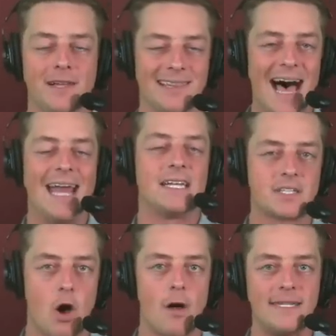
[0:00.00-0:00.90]
The line
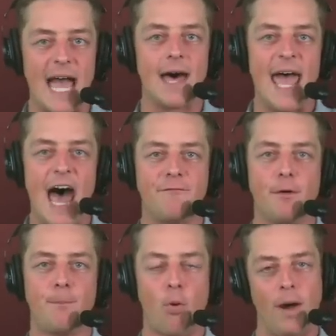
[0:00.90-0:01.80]
has gone down half
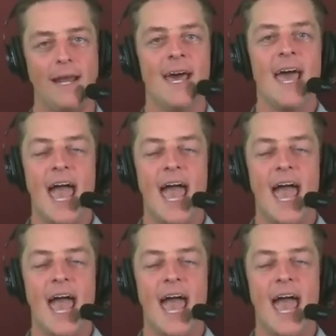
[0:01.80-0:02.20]
a point,